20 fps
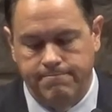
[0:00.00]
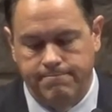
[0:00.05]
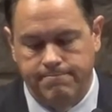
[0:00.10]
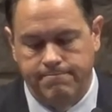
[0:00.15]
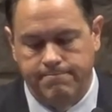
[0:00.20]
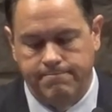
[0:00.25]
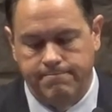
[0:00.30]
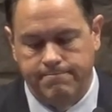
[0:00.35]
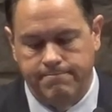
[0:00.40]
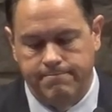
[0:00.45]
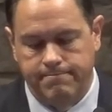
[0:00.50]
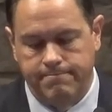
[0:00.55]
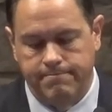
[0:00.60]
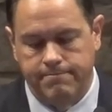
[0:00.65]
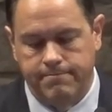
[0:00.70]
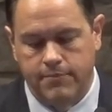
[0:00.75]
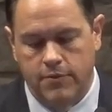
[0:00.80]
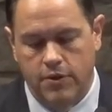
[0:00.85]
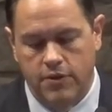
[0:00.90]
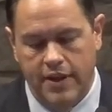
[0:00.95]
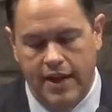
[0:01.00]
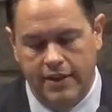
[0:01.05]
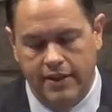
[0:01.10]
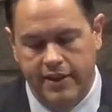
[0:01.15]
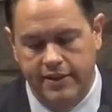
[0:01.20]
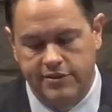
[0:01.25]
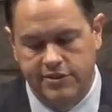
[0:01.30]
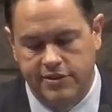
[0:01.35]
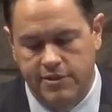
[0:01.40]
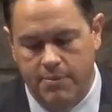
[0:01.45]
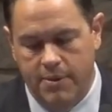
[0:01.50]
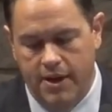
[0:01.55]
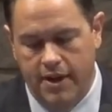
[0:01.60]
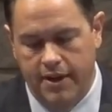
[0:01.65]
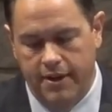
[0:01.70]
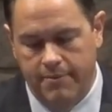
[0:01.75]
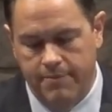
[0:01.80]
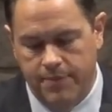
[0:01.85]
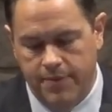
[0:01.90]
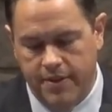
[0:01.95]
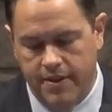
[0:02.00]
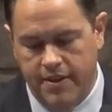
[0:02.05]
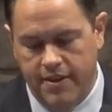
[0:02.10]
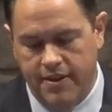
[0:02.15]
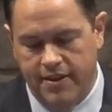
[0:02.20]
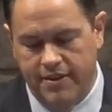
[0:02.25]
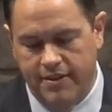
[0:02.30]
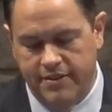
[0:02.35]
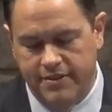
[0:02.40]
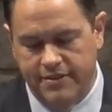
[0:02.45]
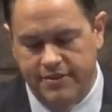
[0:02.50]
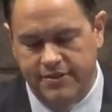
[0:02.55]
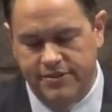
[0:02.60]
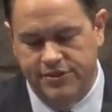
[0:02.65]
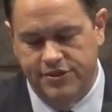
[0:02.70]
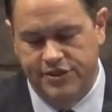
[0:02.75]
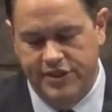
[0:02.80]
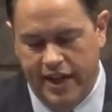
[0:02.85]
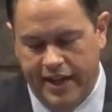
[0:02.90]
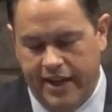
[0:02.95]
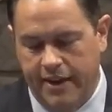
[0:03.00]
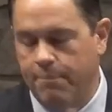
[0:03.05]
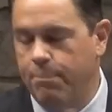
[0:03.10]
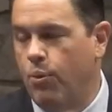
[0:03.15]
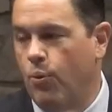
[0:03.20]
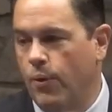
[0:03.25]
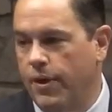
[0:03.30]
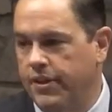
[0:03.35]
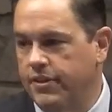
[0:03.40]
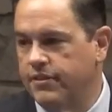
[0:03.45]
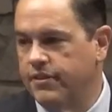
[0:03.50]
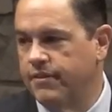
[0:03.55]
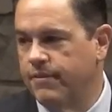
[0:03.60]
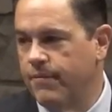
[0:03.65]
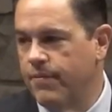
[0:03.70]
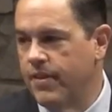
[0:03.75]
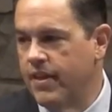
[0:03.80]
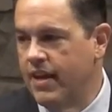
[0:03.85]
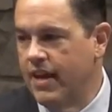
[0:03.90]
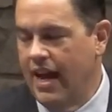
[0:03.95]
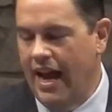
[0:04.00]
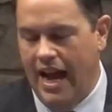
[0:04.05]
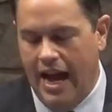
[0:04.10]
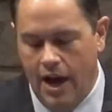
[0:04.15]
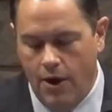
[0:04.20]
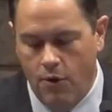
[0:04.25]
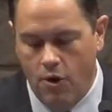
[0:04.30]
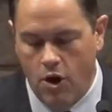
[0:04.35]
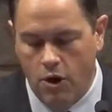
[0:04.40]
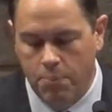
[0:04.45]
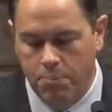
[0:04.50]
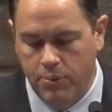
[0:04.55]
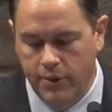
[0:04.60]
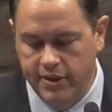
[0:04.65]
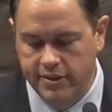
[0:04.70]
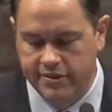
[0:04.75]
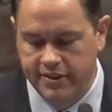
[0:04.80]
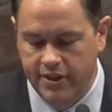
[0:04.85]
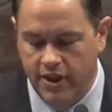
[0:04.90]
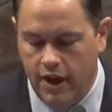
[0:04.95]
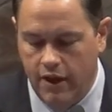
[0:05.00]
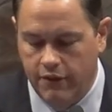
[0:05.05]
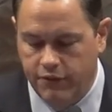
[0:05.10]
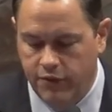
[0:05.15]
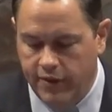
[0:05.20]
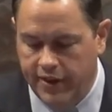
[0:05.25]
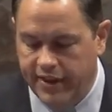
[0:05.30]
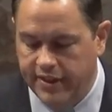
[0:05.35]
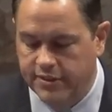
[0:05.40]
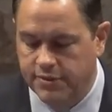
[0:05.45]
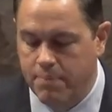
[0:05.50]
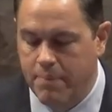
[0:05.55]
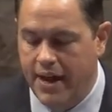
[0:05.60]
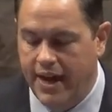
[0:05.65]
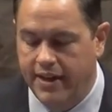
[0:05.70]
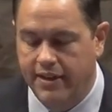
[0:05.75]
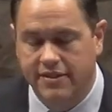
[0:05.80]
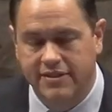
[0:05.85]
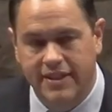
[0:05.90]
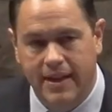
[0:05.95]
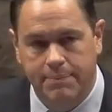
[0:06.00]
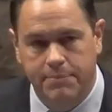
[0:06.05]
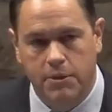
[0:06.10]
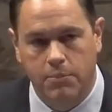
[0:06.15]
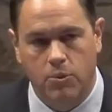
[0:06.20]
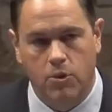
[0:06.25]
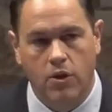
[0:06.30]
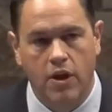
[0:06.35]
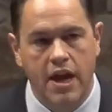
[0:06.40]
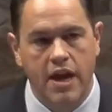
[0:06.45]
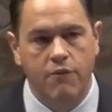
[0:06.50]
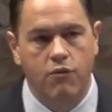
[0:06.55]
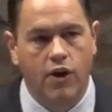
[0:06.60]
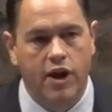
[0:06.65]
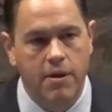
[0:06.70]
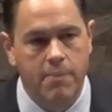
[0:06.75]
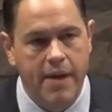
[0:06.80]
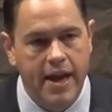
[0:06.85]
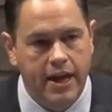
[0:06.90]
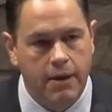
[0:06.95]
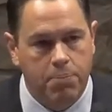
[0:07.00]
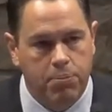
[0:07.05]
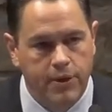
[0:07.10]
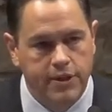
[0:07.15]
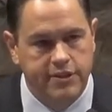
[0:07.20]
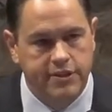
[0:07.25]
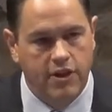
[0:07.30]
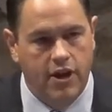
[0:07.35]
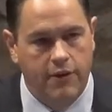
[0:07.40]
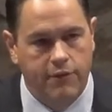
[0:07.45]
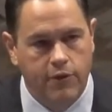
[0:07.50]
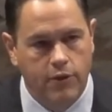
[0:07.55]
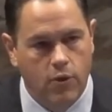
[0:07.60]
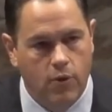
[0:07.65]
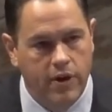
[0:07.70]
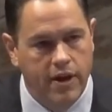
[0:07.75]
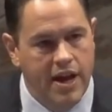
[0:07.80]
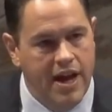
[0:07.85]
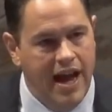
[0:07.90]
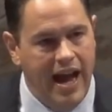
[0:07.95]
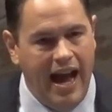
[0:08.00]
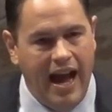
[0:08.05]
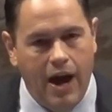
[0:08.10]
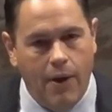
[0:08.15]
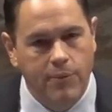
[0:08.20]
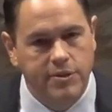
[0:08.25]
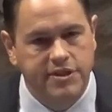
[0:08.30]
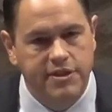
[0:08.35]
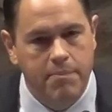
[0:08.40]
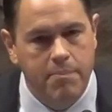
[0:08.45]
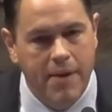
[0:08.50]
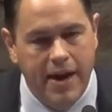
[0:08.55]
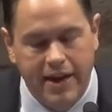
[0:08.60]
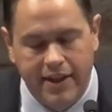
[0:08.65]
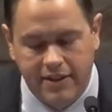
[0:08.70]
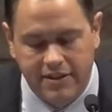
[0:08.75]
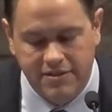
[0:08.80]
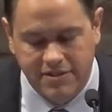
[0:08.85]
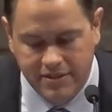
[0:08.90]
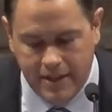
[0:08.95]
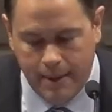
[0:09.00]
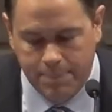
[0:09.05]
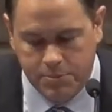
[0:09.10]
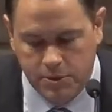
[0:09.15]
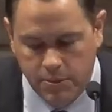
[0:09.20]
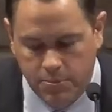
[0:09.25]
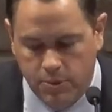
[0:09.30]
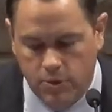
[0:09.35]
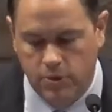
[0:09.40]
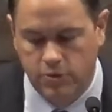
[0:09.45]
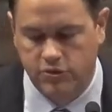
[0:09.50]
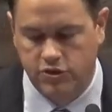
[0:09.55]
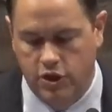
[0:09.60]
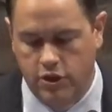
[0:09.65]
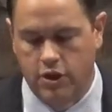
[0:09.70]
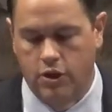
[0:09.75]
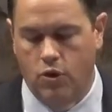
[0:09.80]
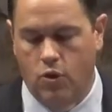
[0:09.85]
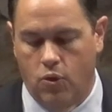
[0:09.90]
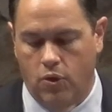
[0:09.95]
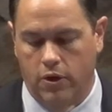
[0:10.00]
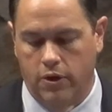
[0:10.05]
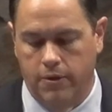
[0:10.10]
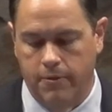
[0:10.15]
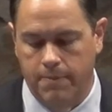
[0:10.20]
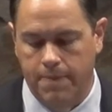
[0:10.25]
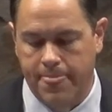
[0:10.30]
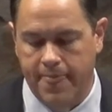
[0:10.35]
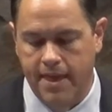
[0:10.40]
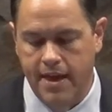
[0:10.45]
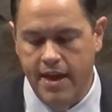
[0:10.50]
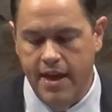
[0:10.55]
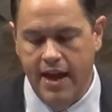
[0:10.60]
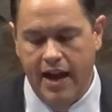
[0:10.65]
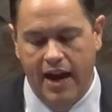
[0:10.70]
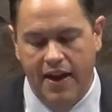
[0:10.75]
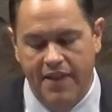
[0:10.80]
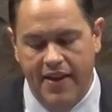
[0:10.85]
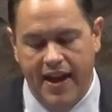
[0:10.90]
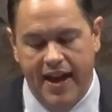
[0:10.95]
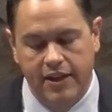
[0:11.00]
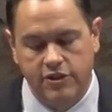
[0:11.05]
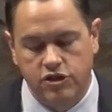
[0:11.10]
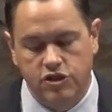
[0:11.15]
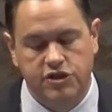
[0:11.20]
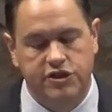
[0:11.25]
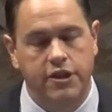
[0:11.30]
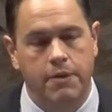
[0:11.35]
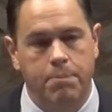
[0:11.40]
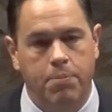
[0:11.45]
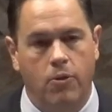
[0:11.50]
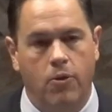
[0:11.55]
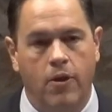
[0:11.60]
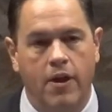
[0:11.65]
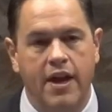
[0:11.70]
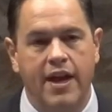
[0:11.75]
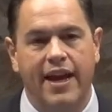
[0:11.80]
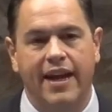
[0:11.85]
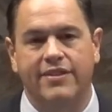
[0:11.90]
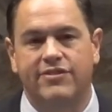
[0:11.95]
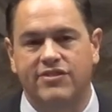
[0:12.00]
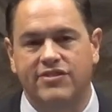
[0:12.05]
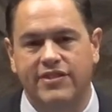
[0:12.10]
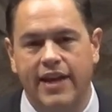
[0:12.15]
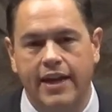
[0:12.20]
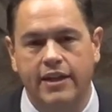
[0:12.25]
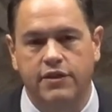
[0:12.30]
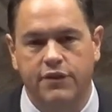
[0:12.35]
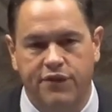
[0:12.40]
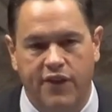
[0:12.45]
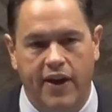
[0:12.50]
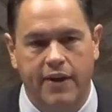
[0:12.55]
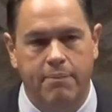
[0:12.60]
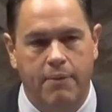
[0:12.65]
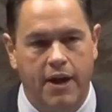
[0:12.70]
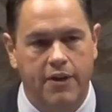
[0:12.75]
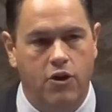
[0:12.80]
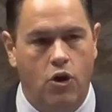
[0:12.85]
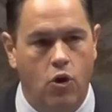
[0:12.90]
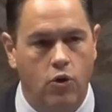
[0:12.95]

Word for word: That leads to my second point how our priestly offering is made acceptable. If we're going to make a priestly offering, Lord. How is it made acceptable to the Lord? And the answer is simple it's sanctified by the Holy Spirit.